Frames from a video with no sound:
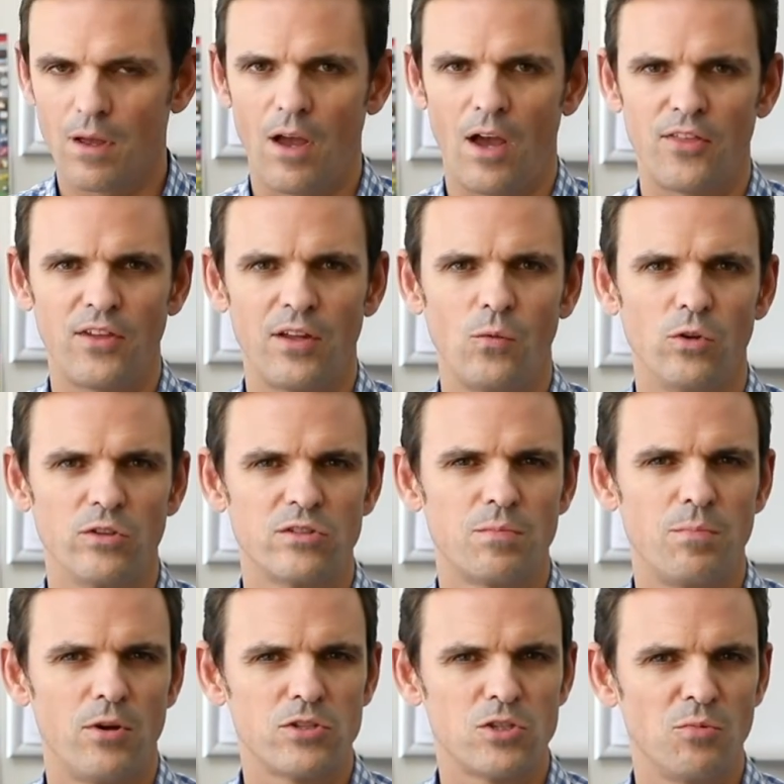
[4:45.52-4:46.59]
I think what's
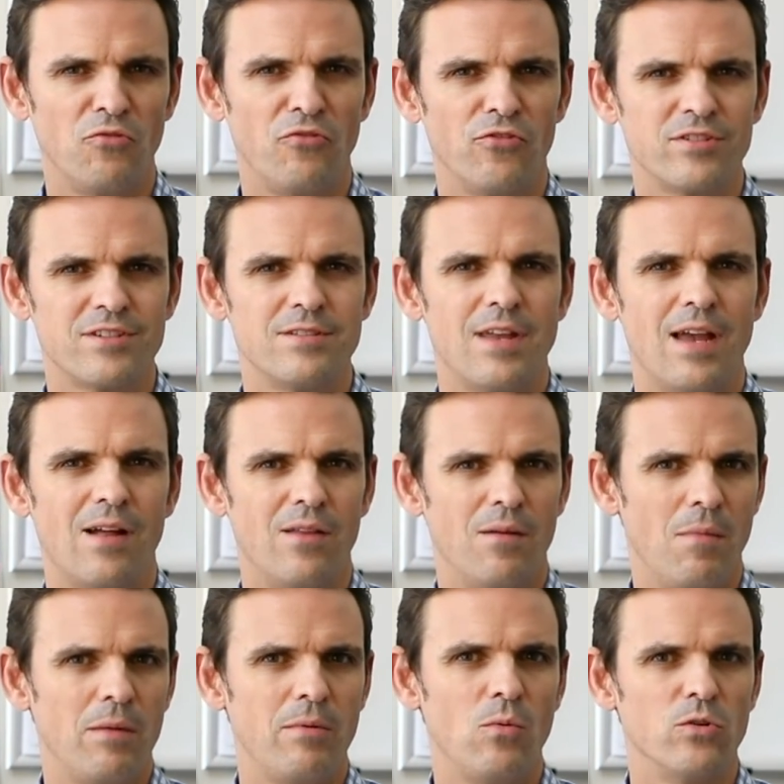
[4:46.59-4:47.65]
possible for us now that
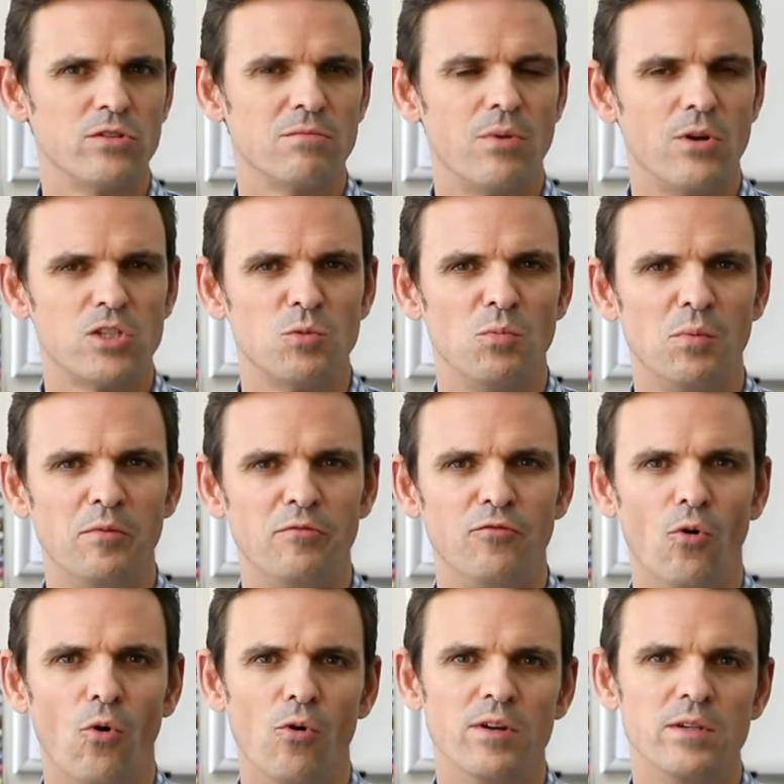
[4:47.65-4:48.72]
maybe wasn't possible
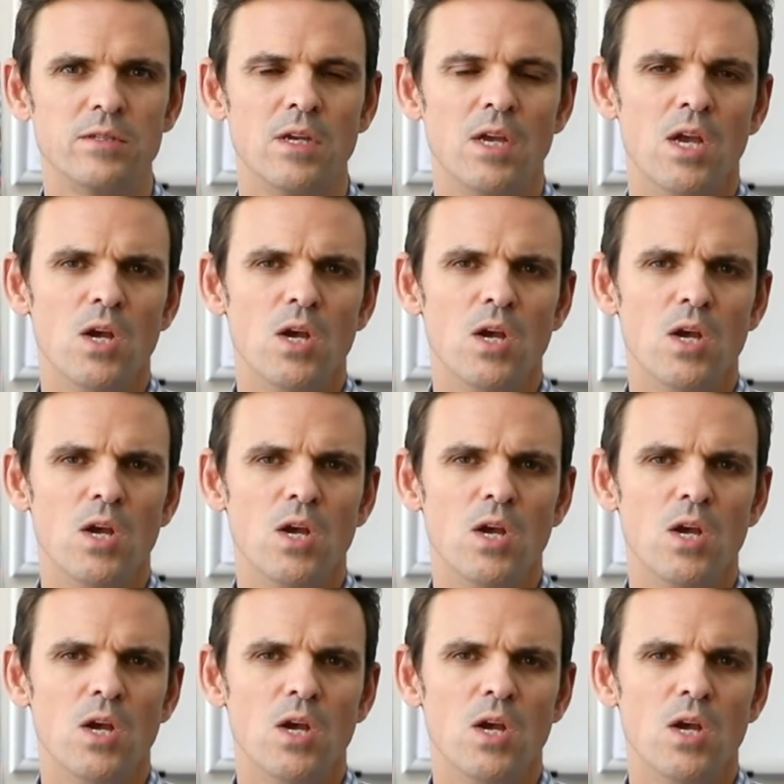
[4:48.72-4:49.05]
before is